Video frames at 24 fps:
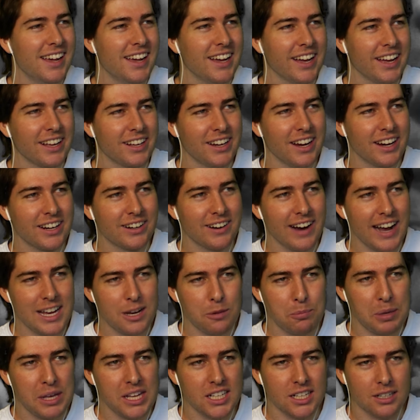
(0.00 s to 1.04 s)
A great
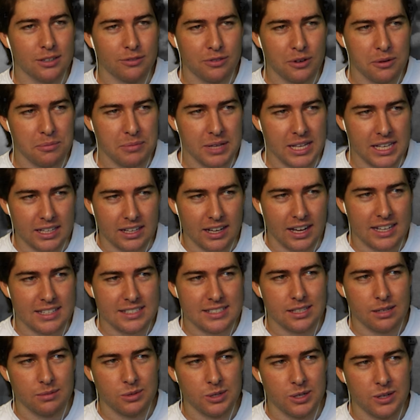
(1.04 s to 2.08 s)
opinion from me, guys,
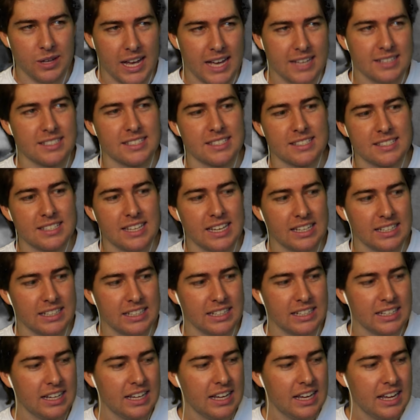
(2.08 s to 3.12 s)
someone who hasn't seen
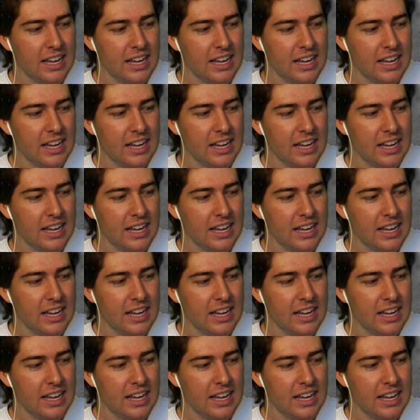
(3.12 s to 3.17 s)
it.